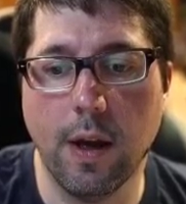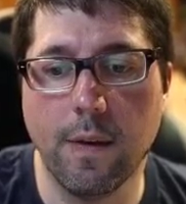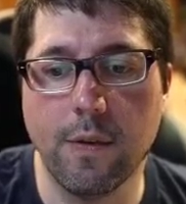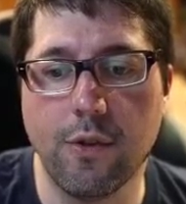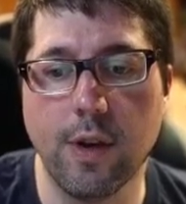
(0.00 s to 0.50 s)

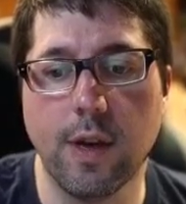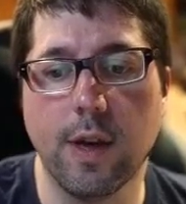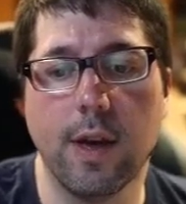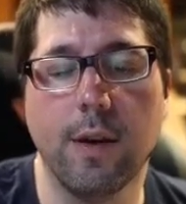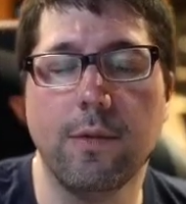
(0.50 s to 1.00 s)
g
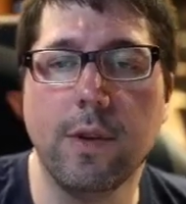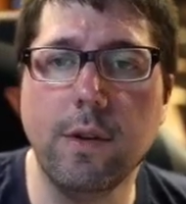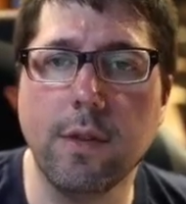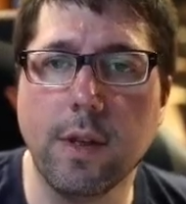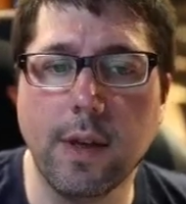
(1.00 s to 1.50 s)
f6,
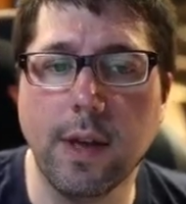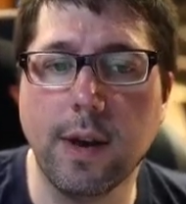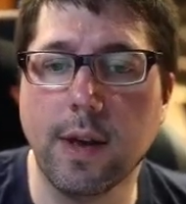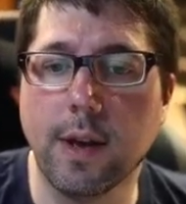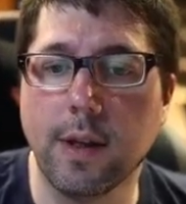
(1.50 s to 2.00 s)

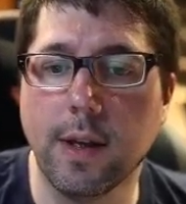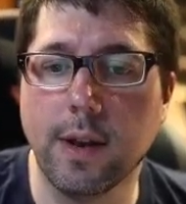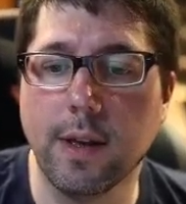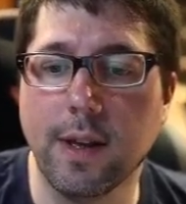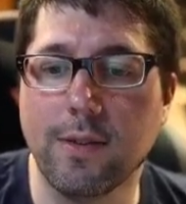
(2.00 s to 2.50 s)
and
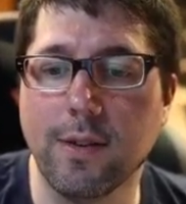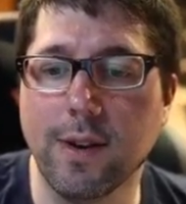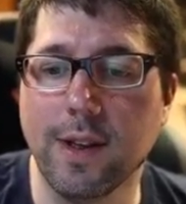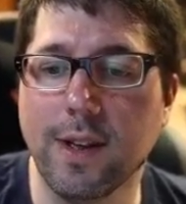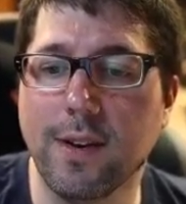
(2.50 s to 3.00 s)

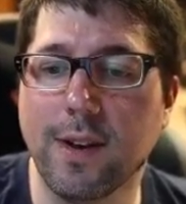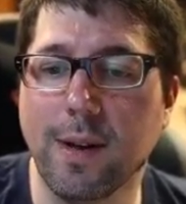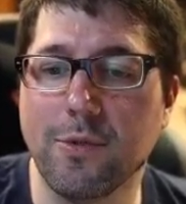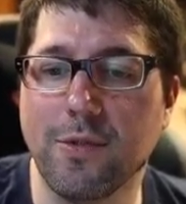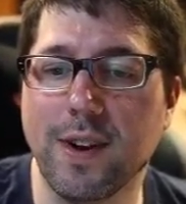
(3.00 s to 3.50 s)
here
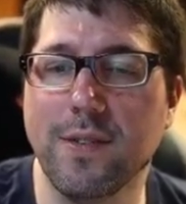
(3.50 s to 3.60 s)
comes very